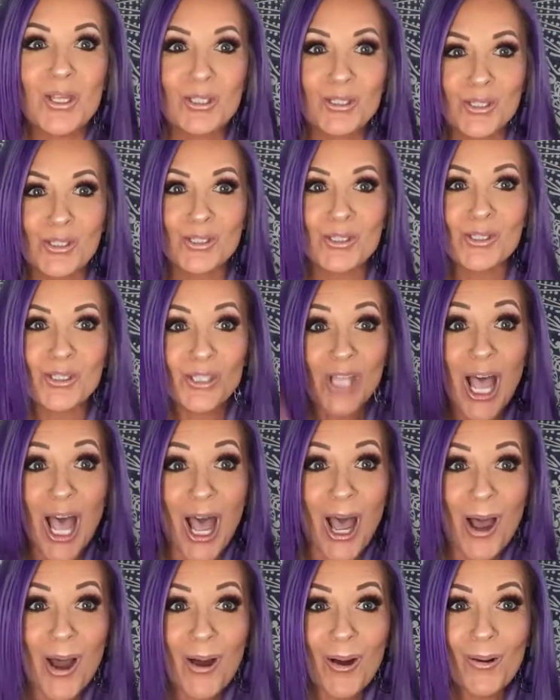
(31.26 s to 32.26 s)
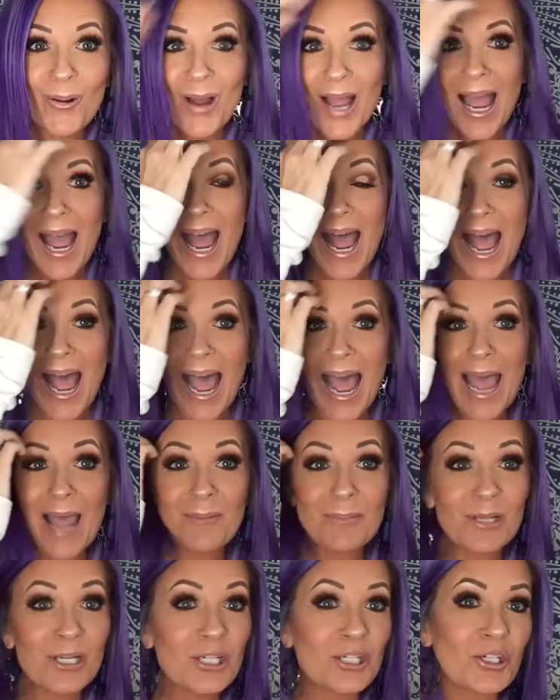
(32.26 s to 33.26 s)
So,
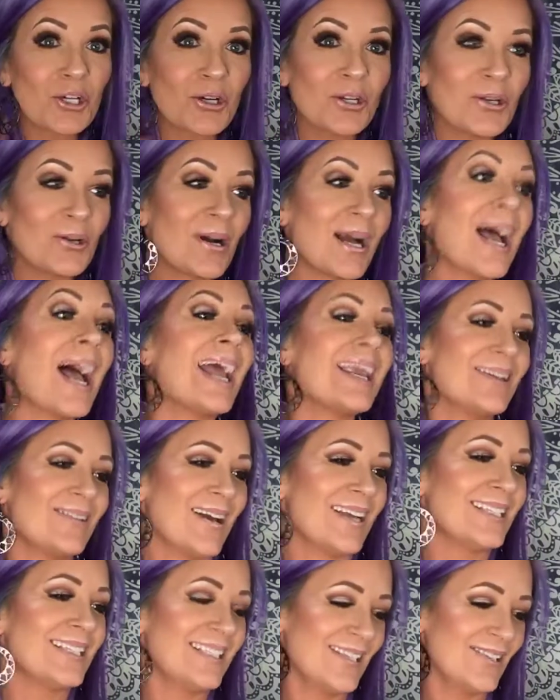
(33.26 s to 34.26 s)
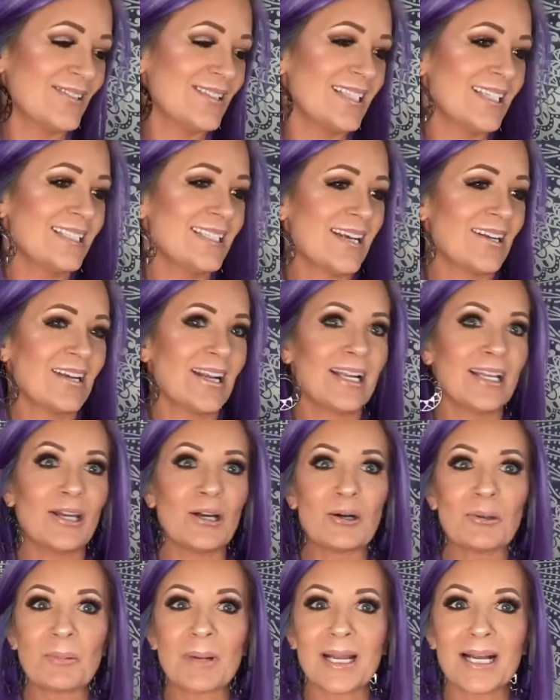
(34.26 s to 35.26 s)
I'm going to show you guys. I know, I see you. Sit down, honey.
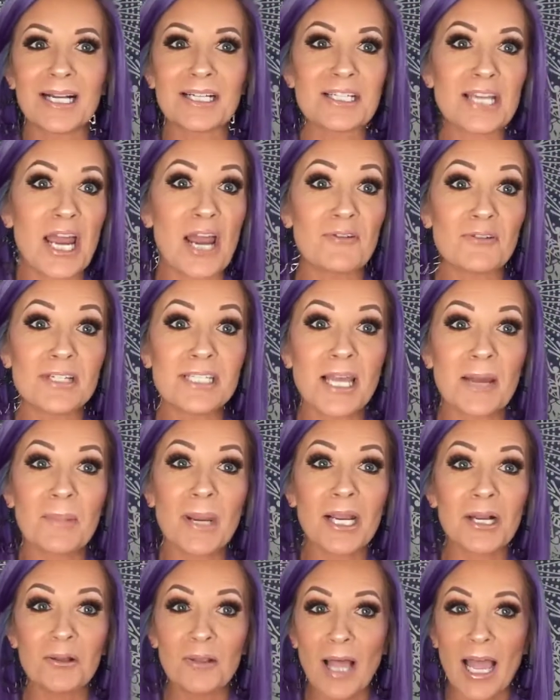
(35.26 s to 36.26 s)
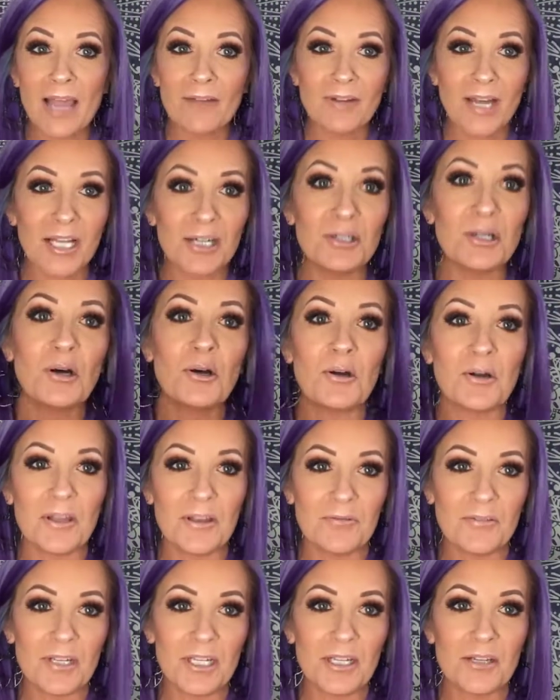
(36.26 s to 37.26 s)
Oh my gosh. Every time I go live, I don't know
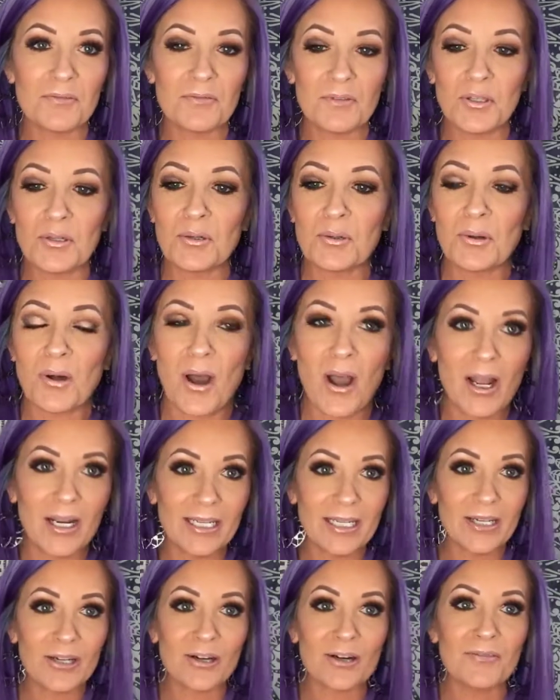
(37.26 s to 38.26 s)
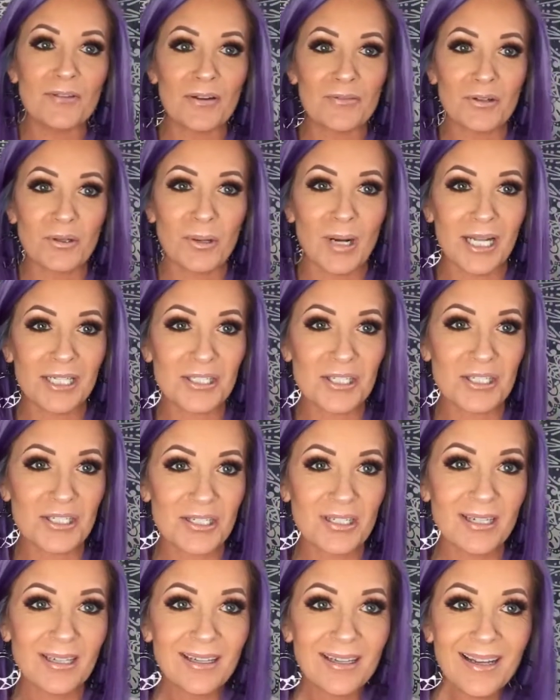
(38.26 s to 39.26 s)
if any of you on here have ever
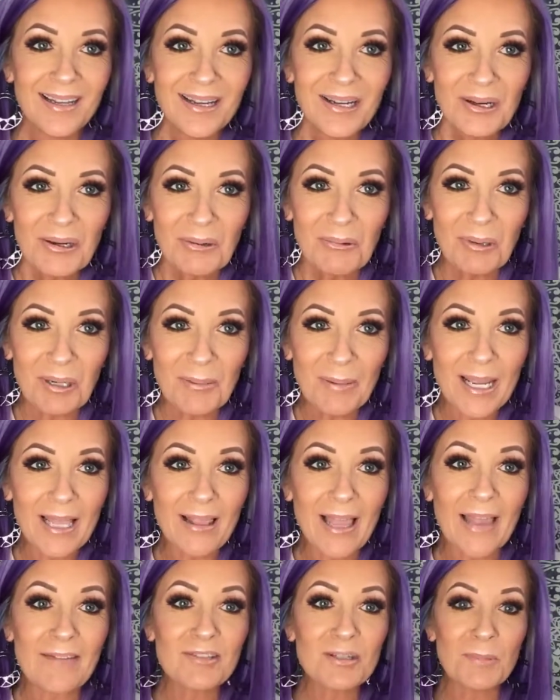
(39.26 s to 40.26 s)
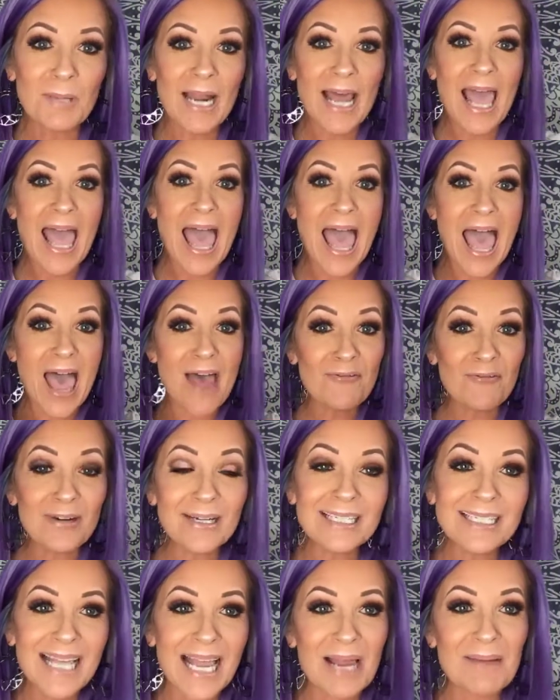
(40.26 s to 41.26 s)
watched one of my lives, but
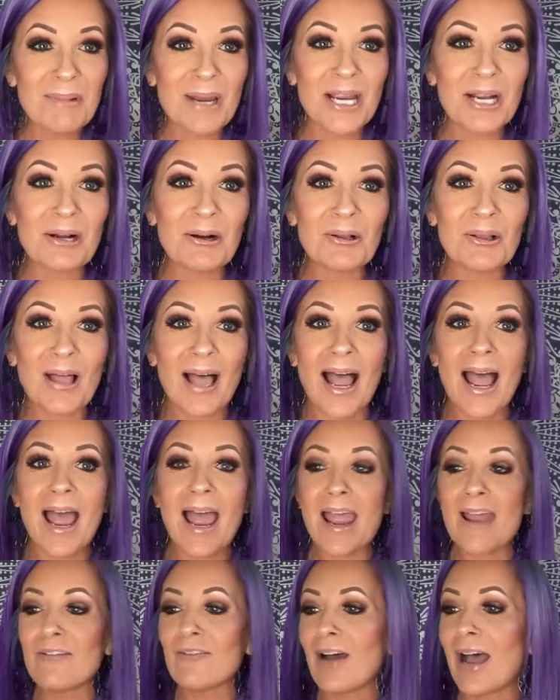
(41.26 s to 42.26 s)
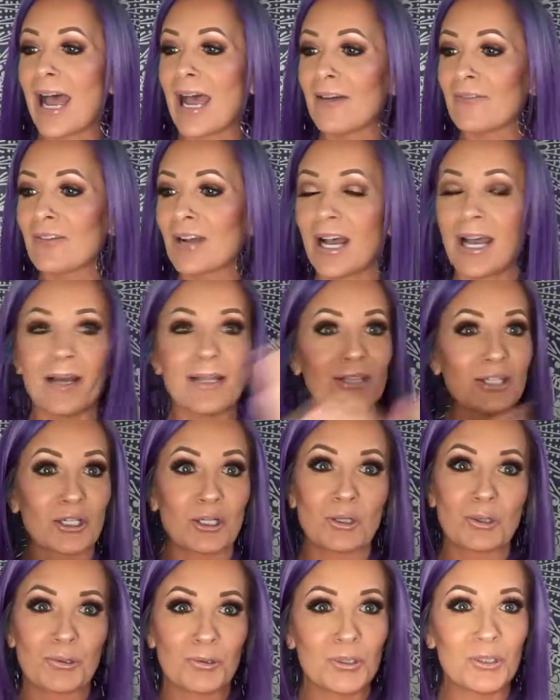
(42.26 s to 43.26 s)
every time I go live, I've got the
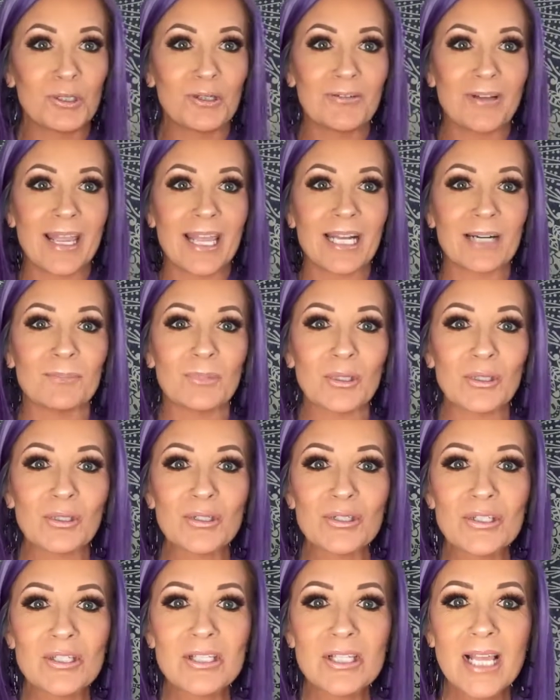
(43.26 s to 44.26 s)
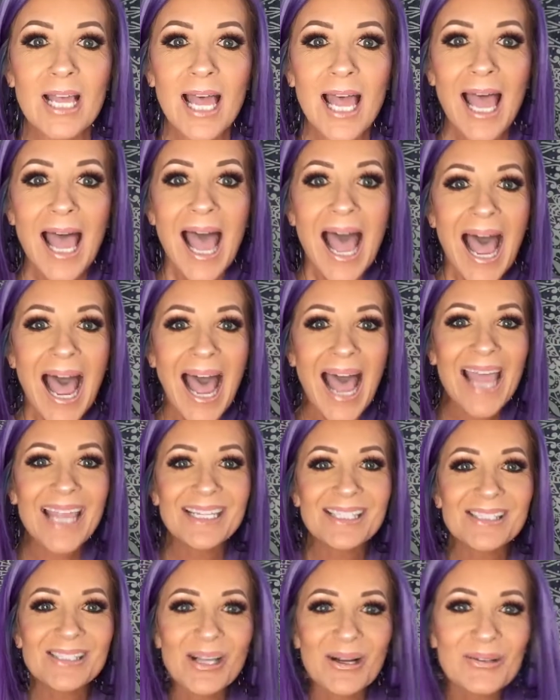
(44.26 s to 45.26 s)
crew of animals.
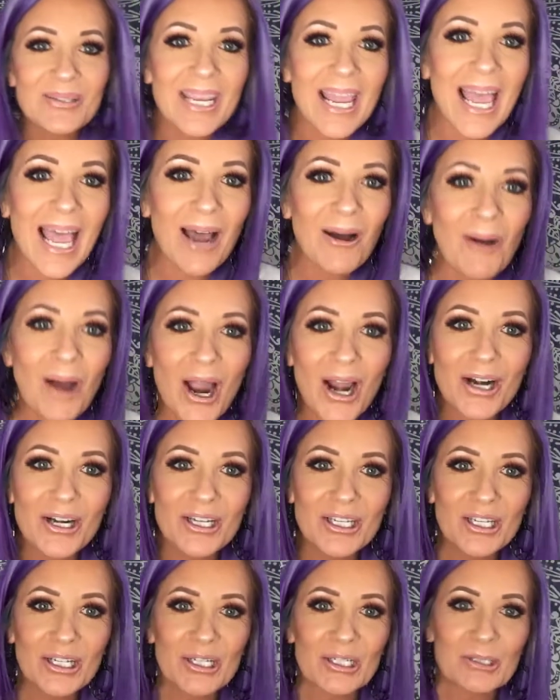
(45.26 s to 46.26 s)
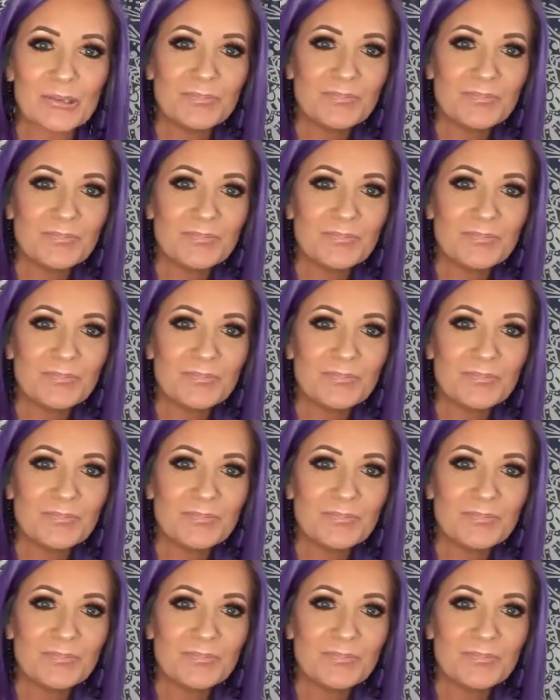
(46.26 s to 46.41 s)
Hi, Sonia. How are you?